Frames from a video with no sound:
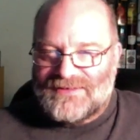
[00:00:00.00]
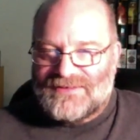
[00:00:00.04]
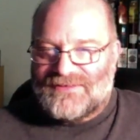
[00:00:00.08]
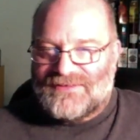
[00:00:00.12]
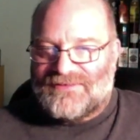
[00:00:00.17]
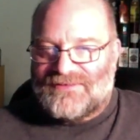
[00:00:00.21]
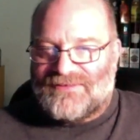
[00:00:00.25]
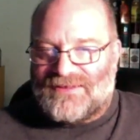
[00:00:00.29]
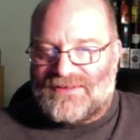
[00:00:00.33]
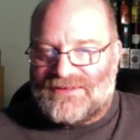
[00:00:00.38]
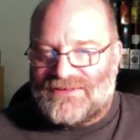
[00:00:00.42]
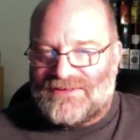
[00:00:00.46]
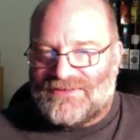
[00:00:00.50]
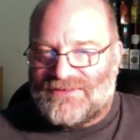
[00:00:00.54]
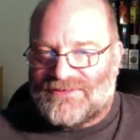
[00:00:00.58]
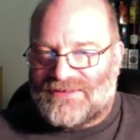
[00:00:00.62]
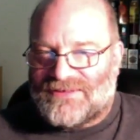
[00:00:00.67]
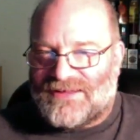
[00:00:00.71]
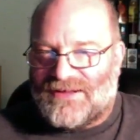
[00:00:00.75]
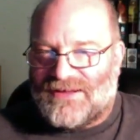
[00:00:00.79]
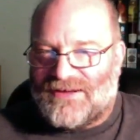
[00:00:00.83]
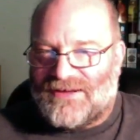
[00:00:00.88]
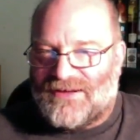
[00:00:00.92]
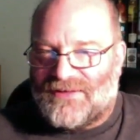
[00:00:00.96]
Why do you
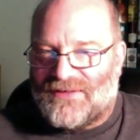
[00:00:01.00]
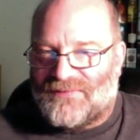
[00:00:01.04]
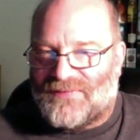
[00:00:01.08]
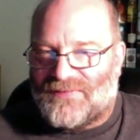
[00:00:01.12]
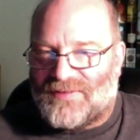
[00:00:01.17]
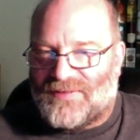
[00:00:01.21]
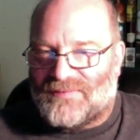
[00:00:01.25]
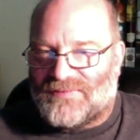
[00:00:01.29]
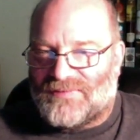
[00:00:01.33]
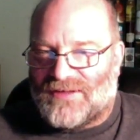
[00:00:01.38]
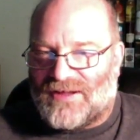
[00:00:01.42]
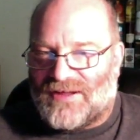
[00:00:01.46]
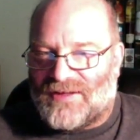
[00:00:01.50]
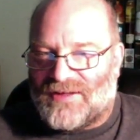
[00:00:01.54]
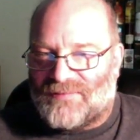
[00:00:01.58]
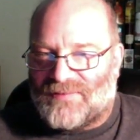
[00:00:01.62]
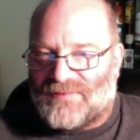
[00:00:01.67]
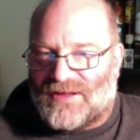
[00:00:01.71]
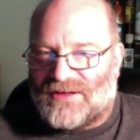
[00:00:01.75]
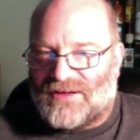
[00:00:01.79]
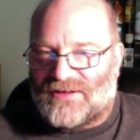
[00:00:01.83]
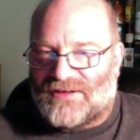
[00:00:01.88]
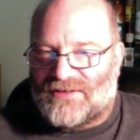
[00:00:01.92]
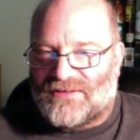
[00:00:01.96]
care if I'm
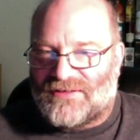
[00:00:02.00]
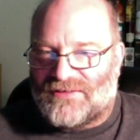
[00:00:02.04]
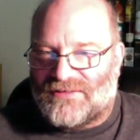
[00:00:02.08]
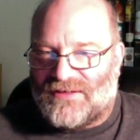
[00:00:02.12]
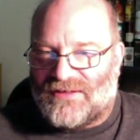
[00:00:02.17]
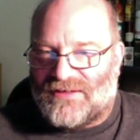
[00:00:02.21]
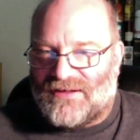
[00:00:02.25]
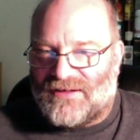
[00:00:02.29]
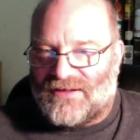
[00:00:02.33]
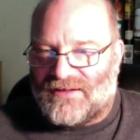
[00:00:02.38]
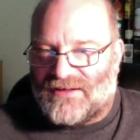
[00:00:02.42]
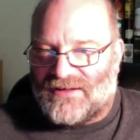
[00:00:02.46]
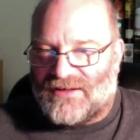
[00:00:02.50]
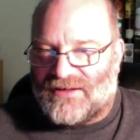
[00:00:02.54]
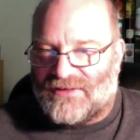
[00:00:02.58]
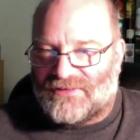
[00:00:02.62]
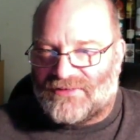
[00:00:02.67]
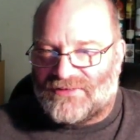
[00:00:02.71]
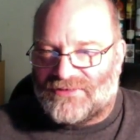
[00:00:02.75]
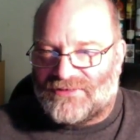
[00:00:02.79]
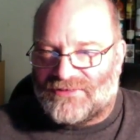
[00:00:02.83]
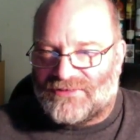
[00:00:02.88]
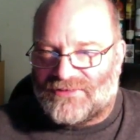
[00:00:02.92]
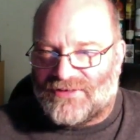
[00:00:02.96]
diabetic or not? How
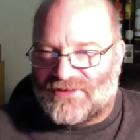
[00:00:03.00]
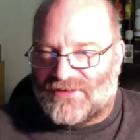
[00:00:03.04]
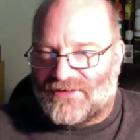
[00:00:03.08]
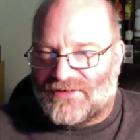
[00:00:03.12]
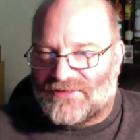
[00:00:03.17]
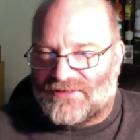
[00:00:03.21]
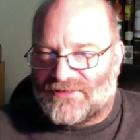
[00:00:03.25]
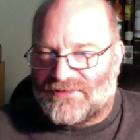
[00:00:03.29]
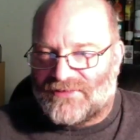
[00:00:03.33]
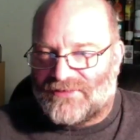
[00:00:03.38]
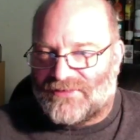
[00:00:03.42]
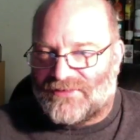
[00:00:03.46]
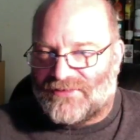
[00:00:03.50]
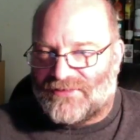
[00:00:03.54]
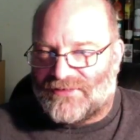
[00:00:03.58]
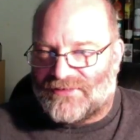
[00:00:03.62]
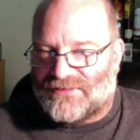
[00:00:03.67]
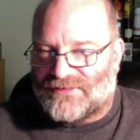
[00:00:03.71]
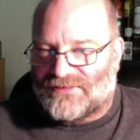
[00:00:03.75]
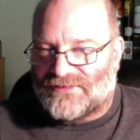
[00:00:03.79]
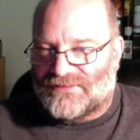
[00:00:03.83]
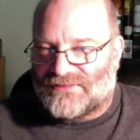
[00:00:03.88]
to Kurt or